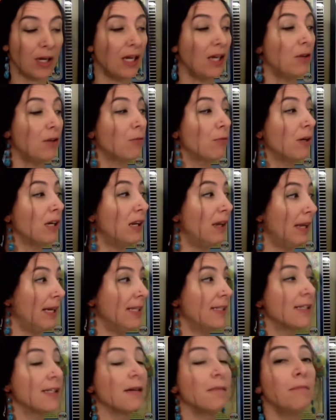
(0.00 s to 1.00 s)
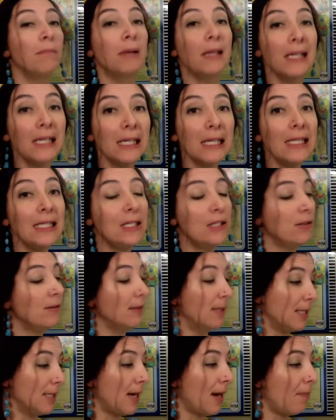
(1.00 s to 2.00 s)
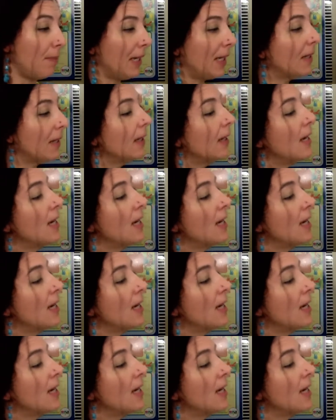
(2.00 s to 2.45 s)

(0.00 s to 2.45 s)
It relates completely to the topic.